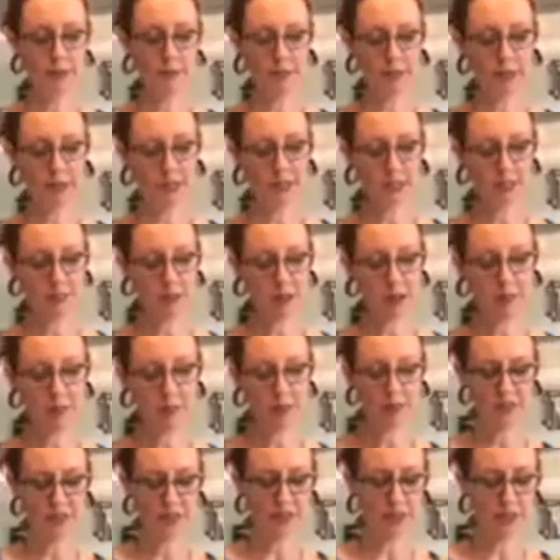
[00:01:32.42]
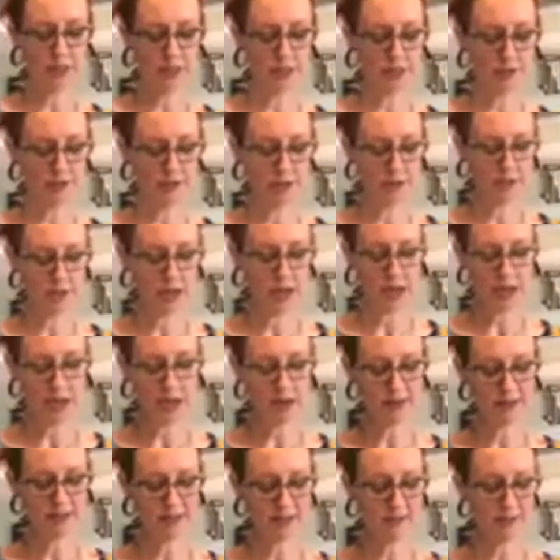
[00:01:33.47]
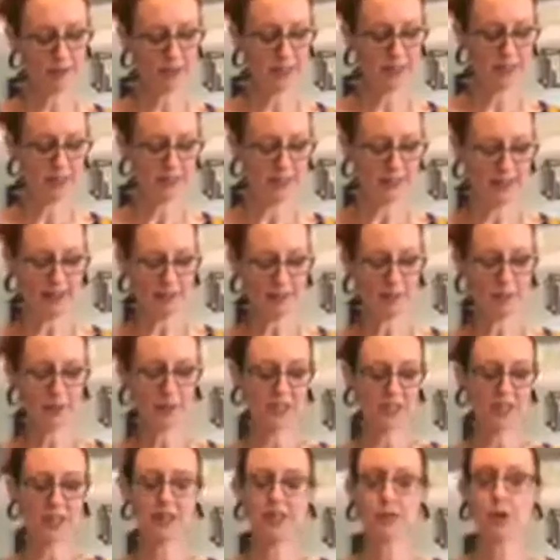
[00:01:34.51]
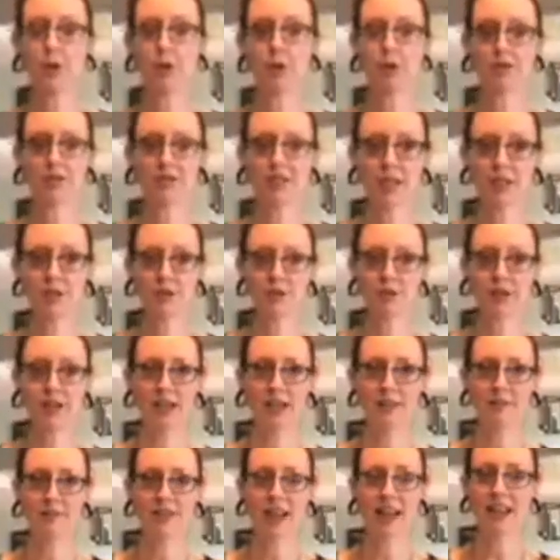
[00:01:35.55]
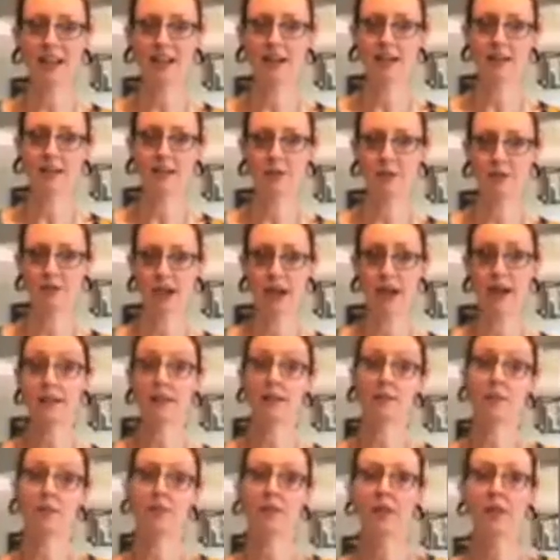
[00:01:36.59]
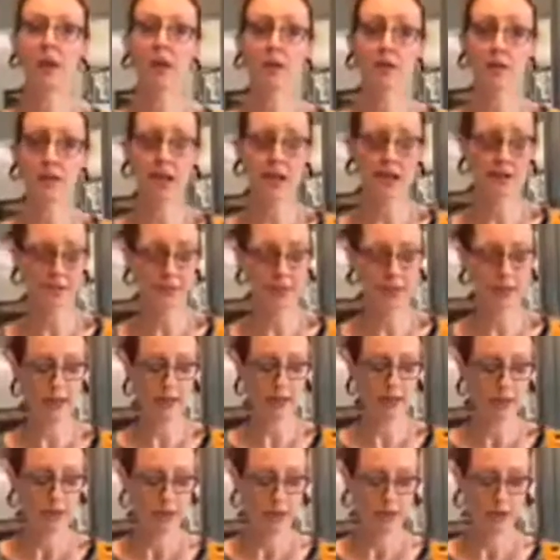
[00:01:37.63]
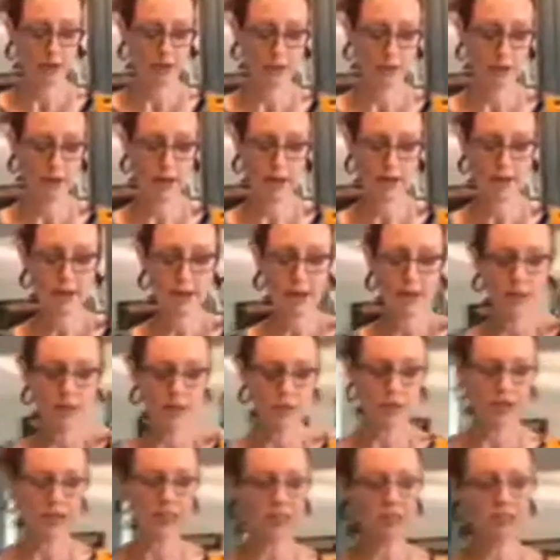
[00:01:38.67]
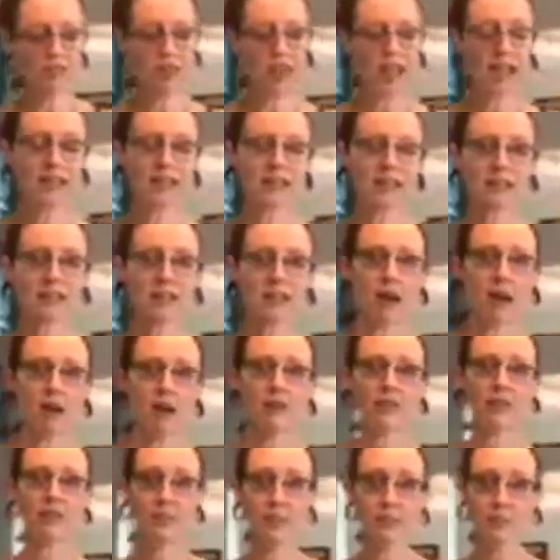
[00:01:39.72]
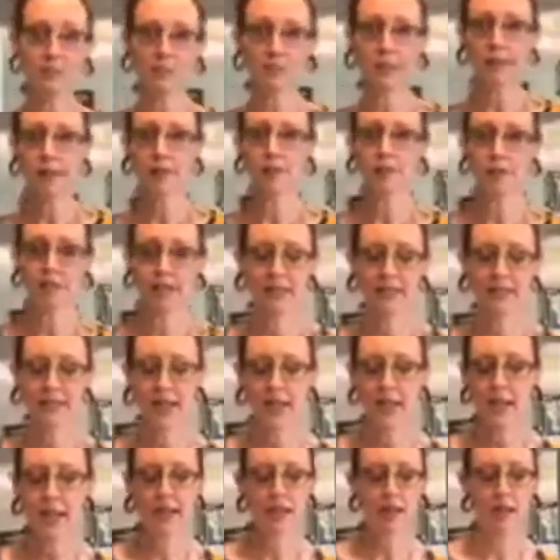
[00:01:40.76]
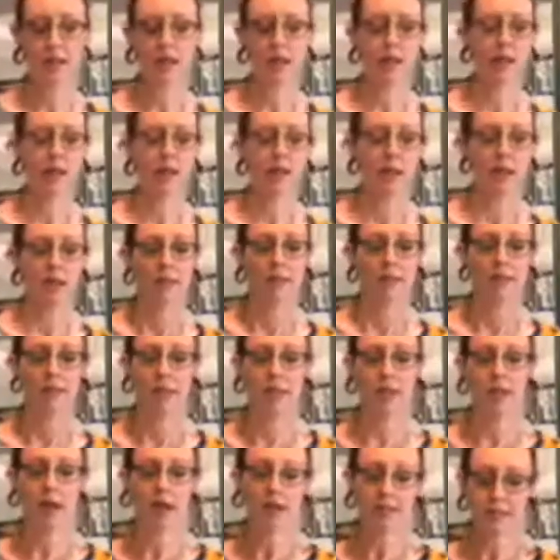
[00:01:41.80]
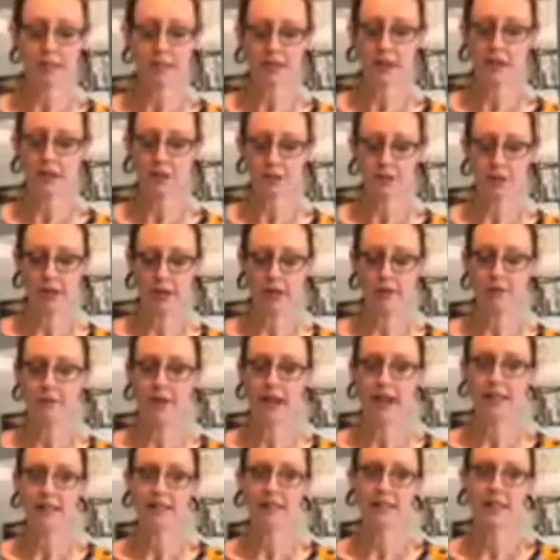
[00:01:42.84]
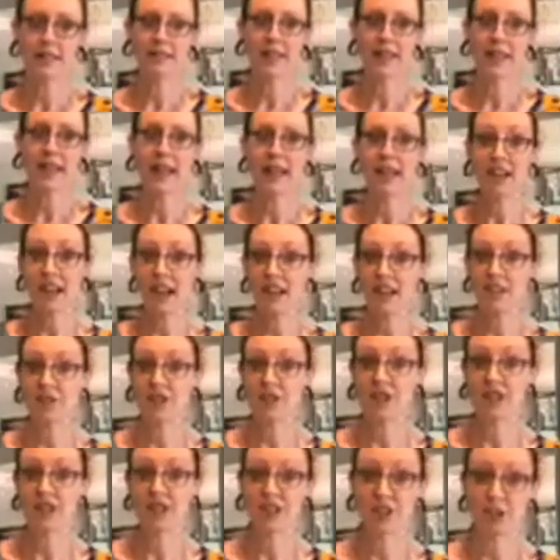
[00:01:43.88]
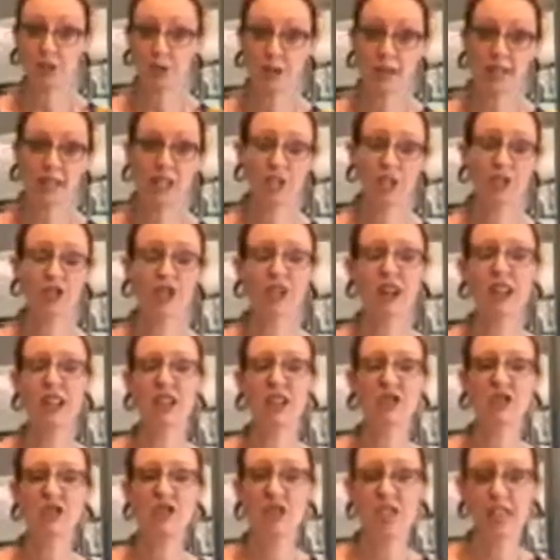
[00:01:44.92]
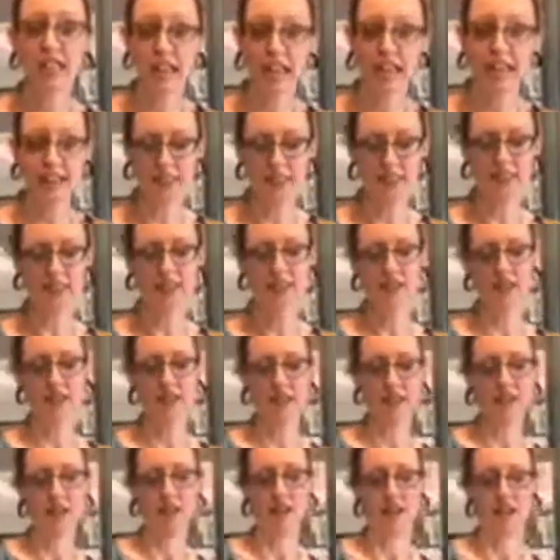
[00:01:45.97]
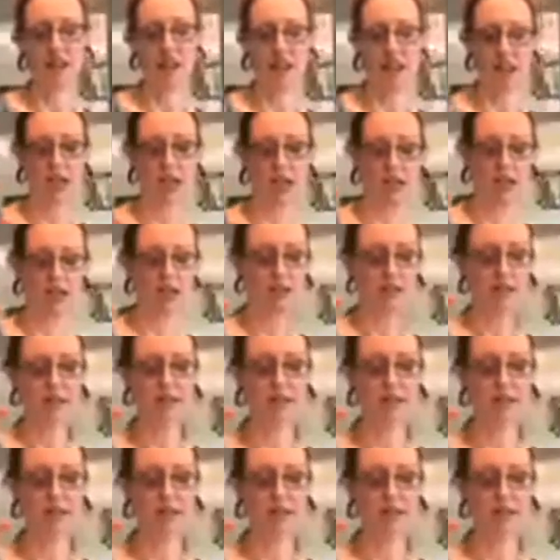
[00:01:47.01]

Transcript: really small percentage of your diet. 7% total saturated fat in your diet is what the RDA is saying. Okay, trans fats are simply when they take the unsaturated fats and they add hydrogen to it to try to create a